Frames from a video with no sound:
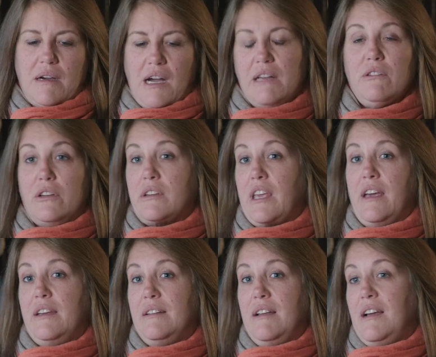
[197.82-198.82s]
I look
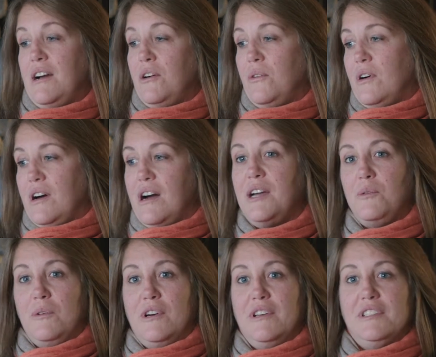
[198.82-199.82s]
at how I
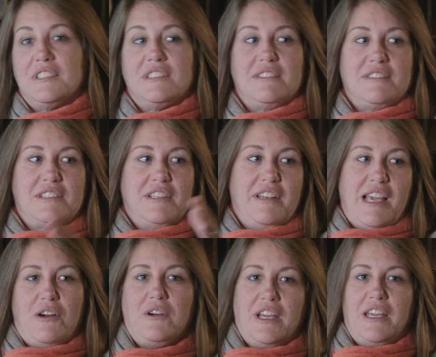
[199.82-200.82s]
was to
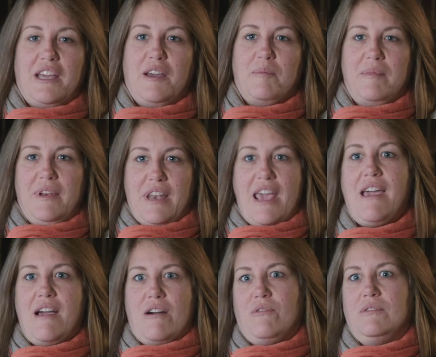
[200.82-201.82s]
now I am
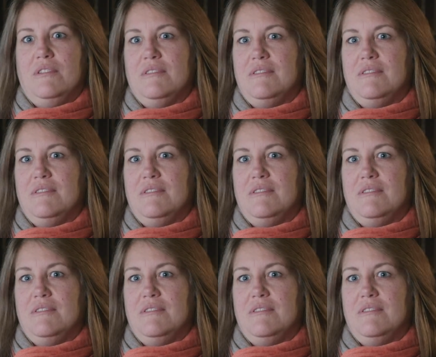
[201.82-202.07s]
now.